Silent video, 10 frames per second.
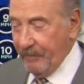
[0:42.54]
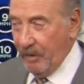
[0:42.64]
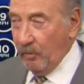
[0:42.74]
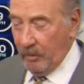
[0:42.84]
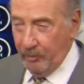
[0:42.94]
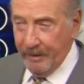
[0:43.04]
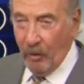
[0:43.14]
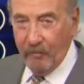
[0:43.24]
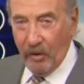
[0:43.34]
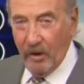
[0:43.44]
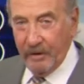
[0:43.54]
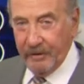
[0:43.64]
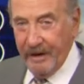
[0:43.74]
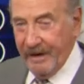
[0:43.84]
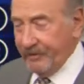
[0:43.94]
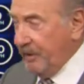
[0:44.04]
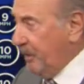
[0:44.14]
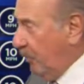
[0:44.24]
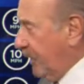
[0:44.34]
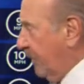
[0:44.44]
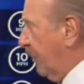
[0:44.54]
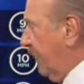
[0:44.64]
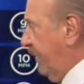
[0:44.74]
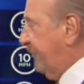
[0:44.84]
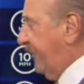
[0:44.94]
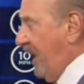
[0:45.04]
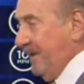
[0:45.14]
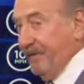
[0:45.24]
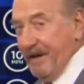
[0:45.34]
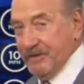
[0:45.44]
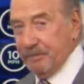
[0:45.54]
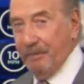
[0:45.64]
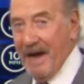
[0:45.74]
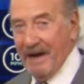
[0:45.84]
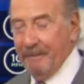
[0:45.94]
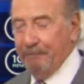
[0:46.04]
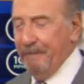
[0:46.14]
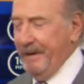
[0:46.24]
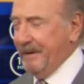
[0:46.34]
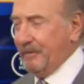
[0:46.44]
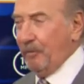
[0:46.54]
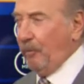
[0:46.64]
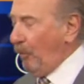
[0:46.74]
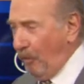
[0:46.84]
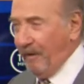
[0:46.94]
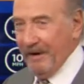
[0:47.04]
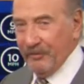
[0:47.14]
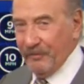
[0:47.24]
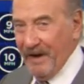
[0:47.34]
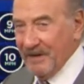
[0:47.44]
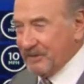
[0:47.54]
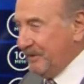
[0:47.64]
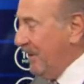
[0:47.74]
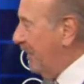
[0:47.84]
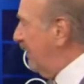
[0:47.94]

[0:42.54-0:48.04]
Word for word: a little bit over 100 days, where you're going to get five days back in glorious fashion